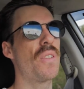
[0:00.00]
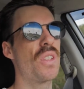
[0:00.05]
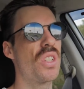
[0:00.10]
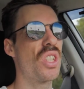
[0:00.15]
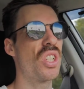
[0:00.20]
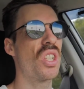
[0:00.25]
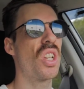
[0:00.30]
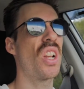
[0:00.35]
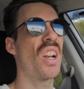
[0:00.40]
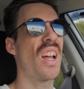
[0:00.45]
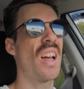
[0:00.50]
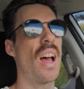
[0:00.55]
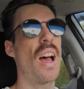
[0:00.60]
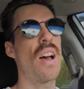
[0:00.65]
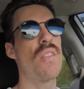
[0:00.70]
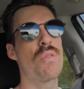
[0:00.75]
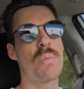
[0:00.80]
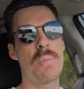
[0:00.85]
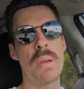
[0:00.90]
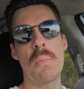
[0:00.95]
It's just going to
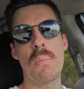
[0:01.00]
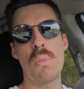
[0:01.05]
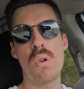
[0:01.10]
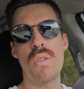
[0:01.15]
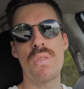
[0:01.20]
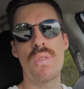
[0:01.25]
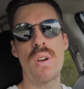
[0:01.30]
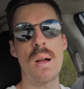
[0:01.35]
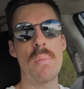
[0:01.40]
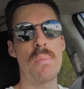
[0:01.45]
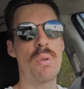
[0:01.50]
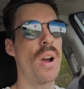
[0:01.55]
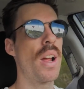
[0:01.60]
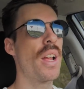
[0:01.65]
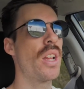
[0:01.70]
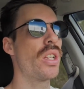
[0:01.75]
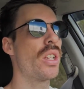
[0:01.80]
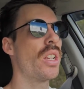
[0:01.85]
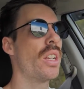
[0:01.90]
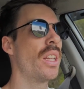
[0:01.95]
have a bit more
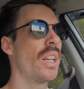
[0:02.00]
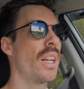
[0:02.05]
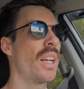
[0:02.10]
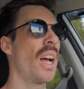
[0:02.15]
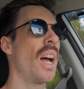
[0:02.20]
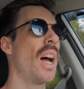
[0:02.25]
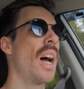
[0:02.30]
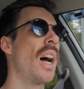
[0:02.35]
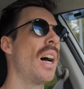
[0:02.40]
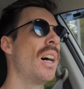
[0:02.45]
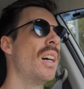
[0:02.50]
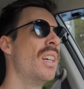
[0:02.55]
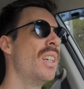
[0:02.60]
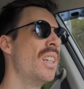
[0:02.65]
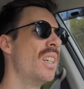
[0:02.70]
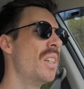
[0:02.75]
vibration in the car.